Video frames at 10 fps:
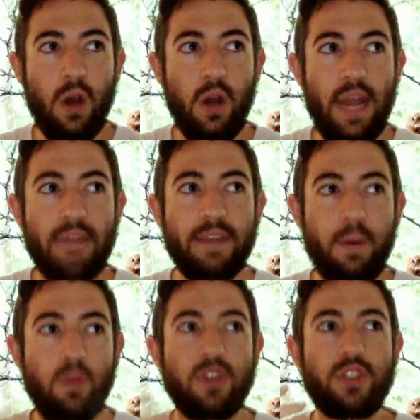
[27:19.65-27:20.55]
if
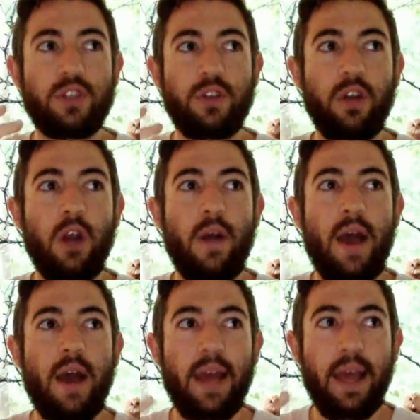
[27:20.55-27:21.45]
someone was to go
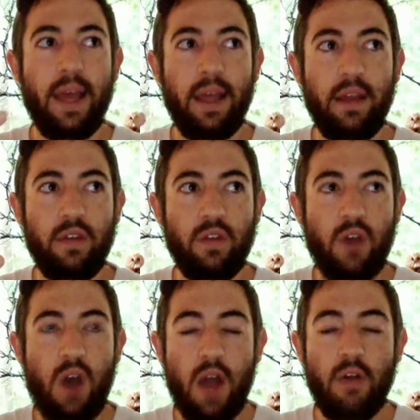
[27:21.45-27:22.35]
out and
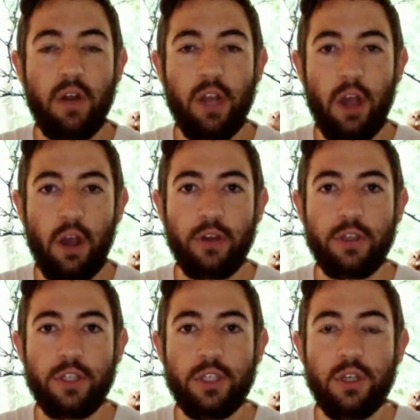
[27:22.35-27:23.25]
hire a
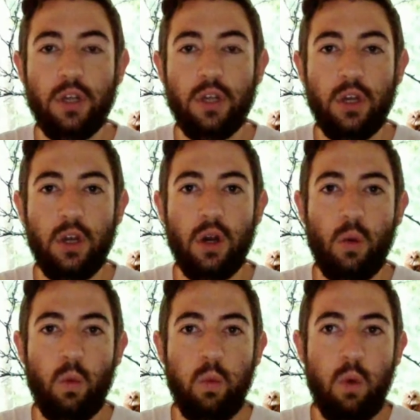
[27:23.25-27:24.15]
coach,
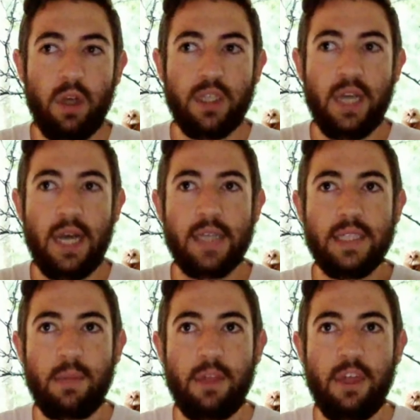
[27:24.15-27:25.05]
what are
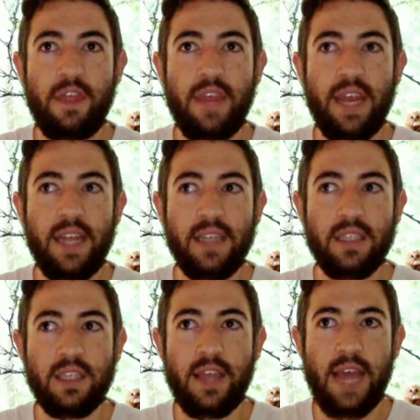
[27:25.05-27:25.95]
some of the
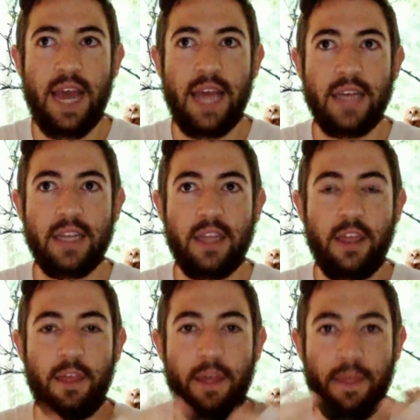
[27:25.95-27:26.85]
things that
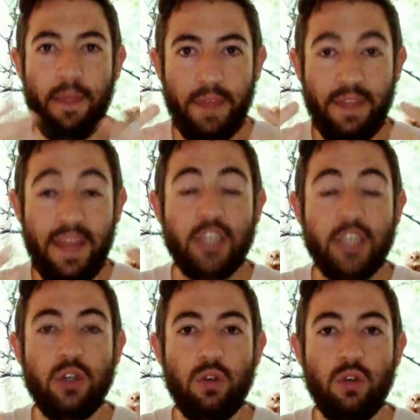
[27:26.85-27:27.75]
they
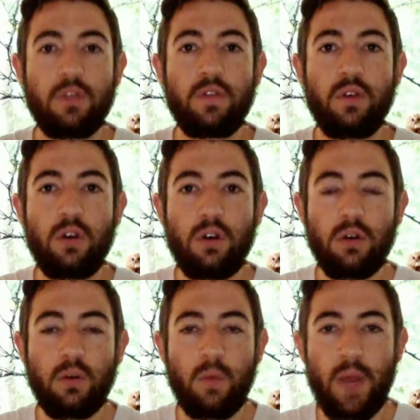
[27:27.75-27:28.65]
should look for
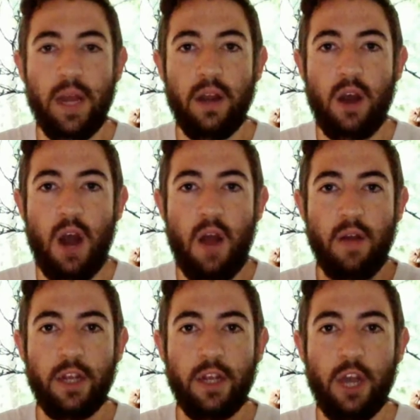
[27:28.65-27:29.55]
when
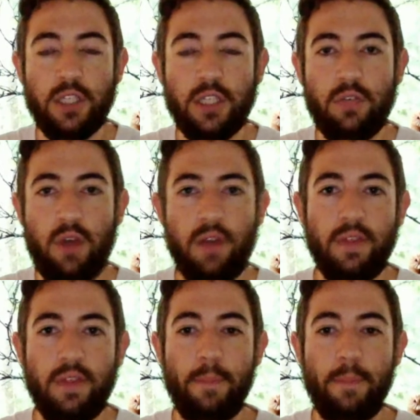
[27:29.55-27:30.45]
hiring a coach that's right for them?